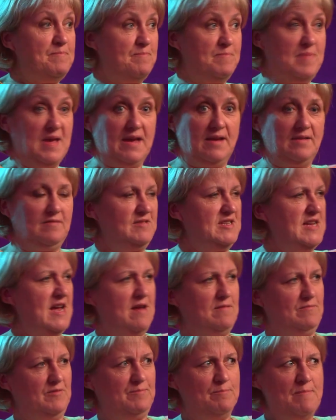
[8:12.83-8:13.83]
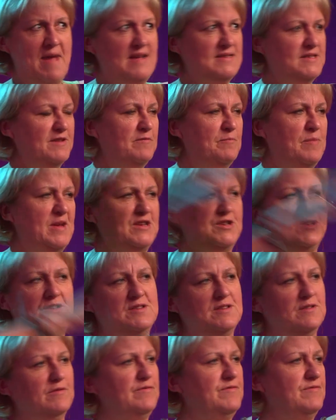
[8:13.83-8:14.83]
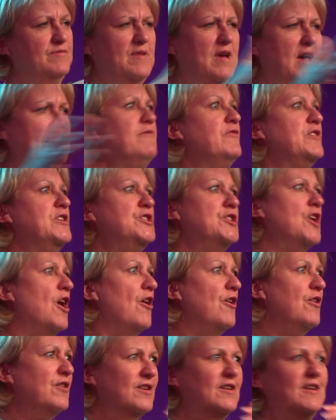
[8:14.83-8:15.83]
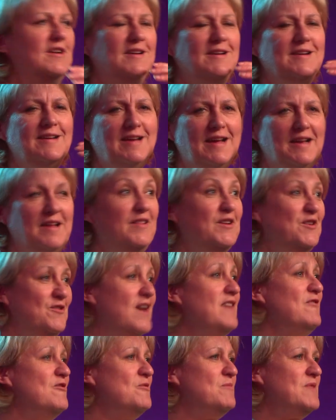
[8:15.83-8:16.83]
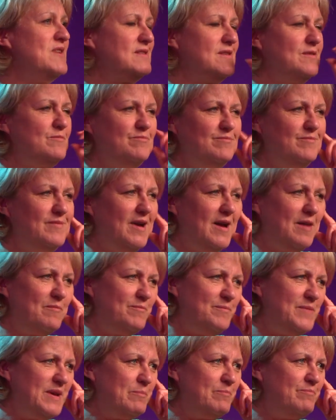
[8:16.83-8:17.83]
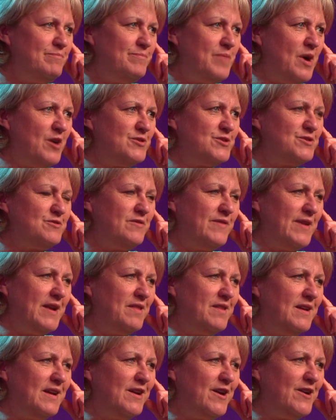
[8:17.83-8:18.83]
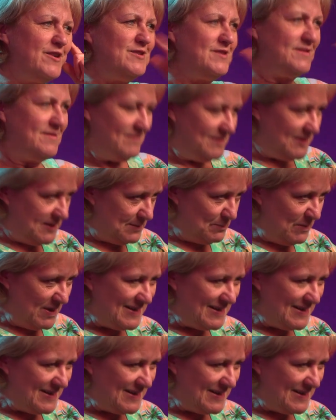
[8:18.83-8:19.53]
massive pictures of every show. And in the green room, there's a big poster of Anything Goes, and there's my